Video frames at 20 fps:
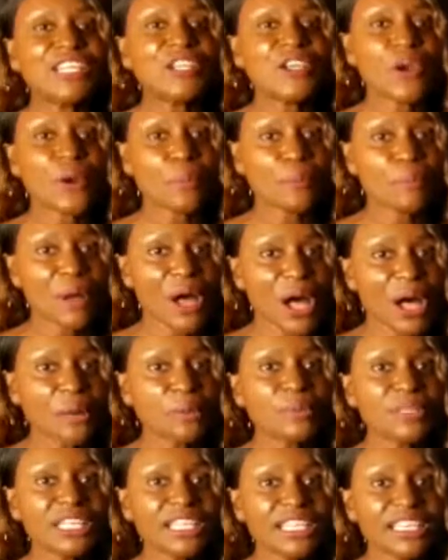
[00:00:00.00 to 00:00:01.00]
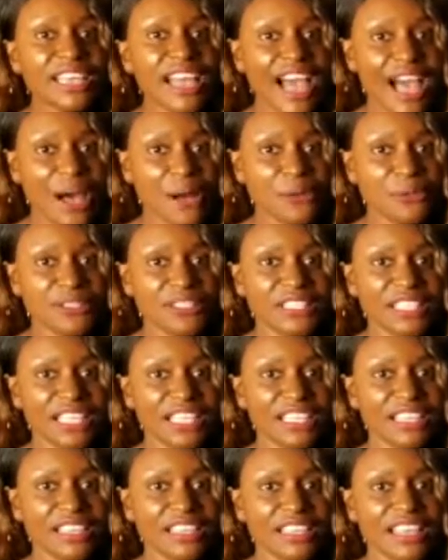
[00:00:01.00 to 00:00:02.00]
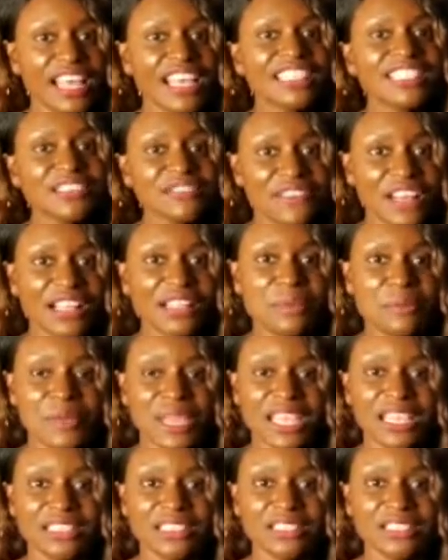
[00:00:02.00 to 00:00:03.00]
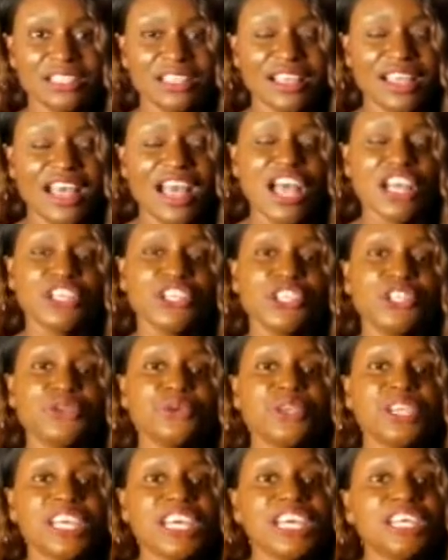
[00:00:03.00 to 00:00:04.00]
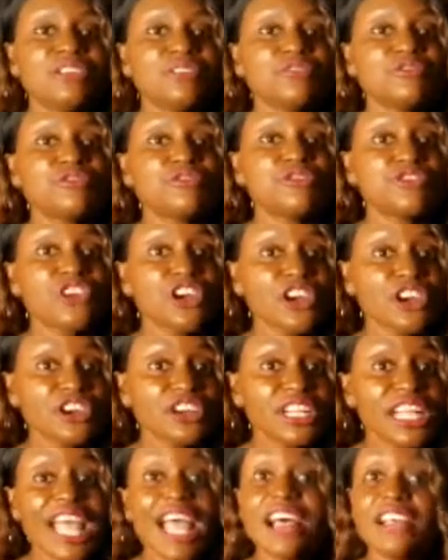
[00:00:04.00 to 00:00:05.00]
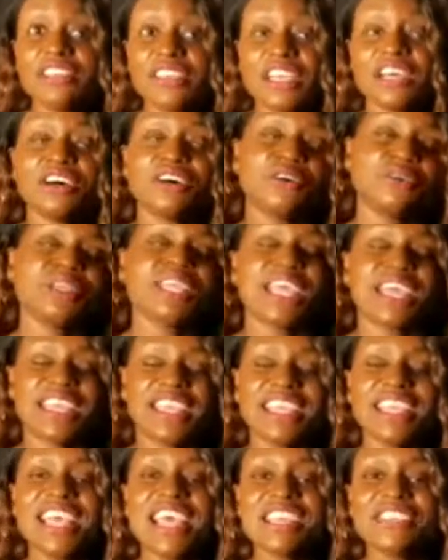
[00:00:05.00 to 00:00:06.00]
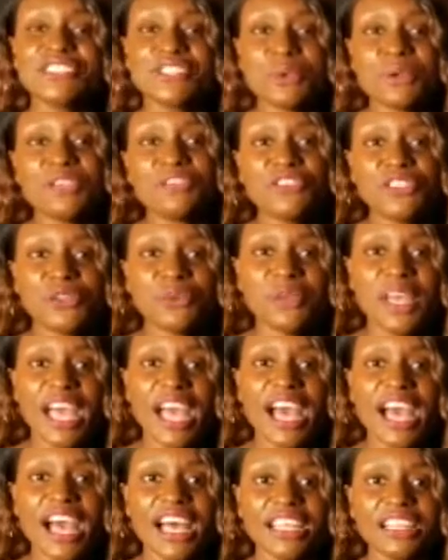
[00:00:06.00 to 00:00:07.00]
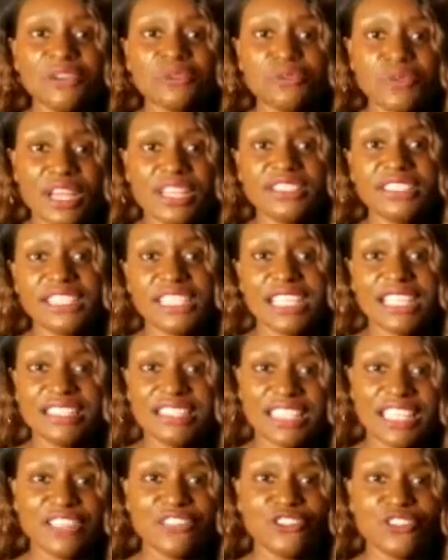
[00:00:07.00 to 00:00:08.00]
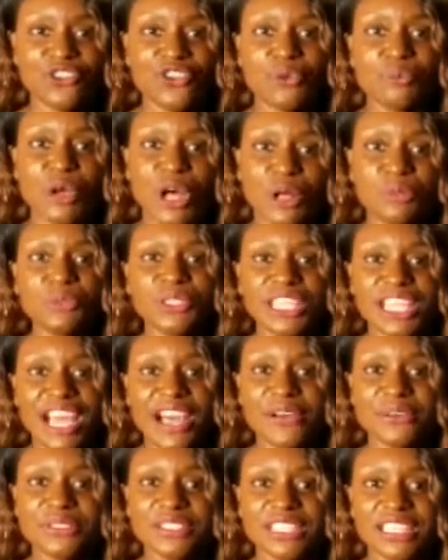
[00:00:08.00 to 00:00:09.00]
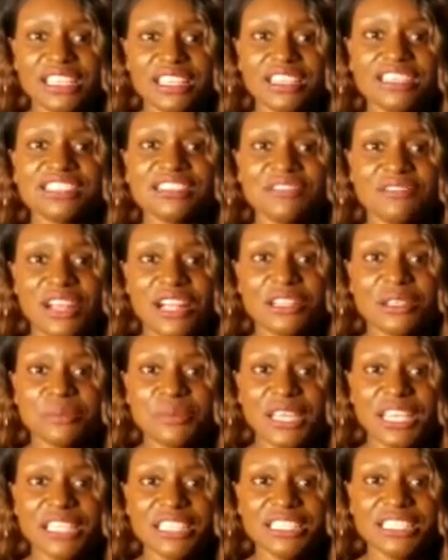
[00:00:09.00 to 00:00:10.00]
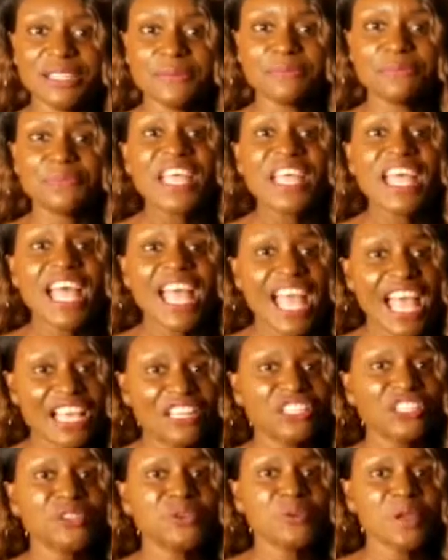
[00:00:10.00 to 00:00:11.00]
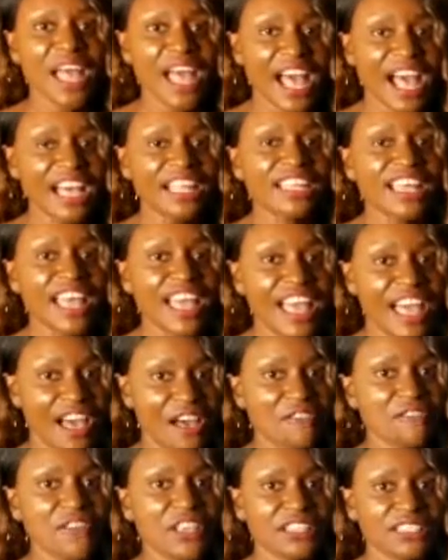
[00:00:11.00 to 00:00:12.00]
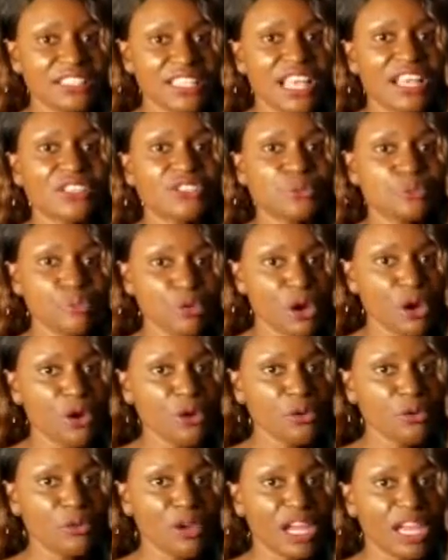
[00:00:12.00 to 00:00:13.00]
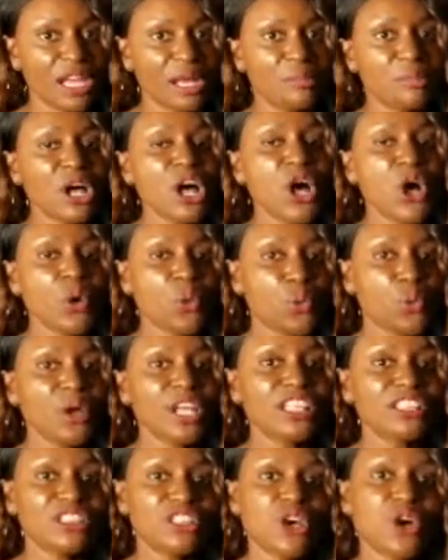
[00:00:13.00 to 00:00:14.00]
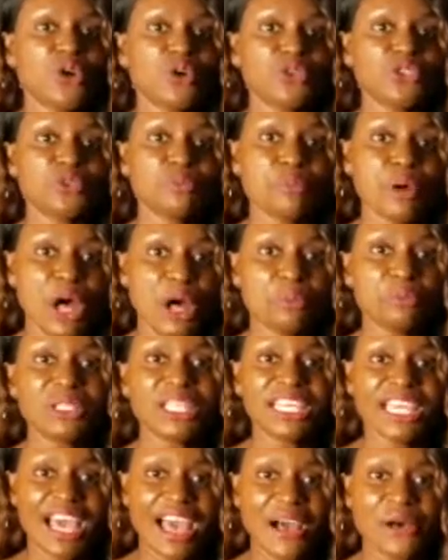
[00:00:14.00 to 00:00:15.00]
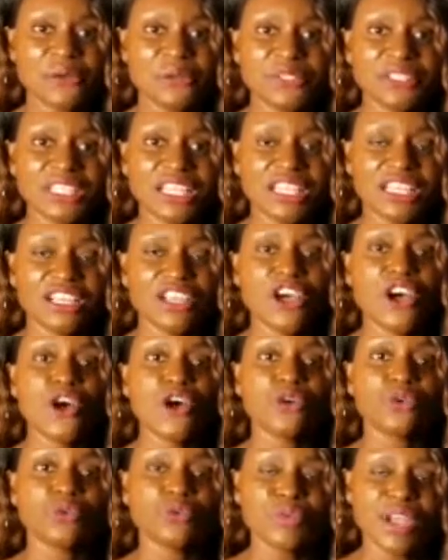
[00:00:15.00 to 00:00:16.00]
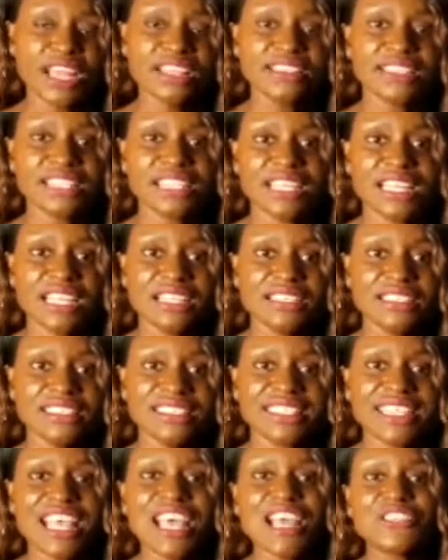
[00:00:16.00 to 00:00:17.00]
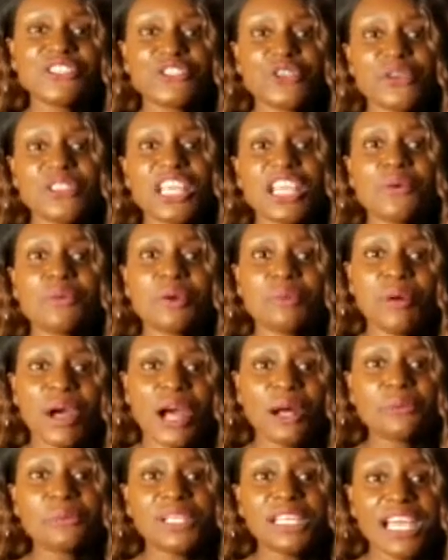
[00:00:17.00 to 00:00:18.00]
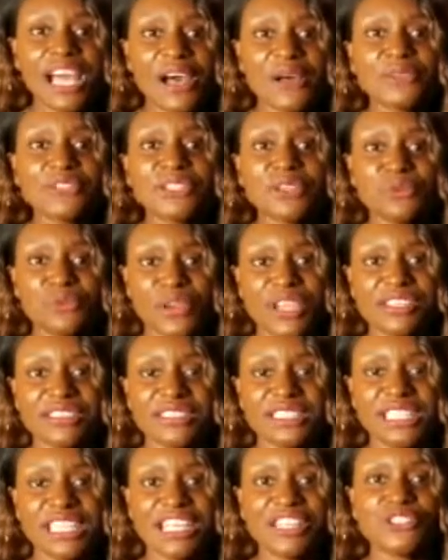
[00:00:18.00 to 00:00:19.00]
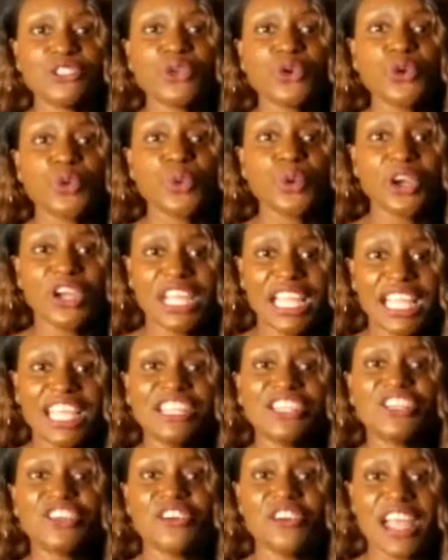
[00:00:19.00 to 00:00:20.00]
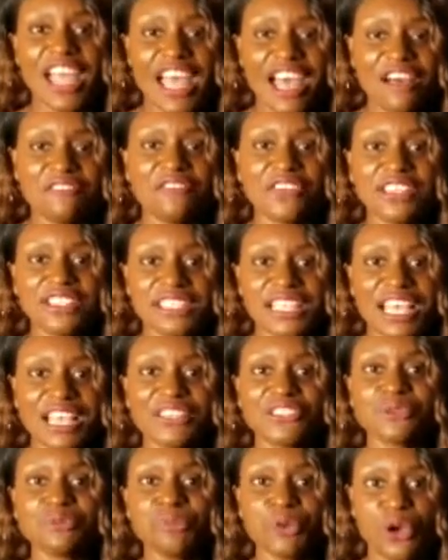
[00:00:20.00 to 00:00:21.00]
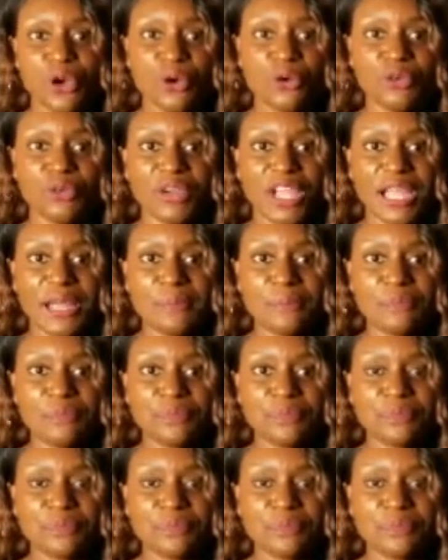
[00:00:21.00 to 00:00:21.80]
your public housing development, you convert and okay, so if you had residents in your public housing development and you had an FSS program with those public housing residents, so they were public housing residents who were in your FSS program.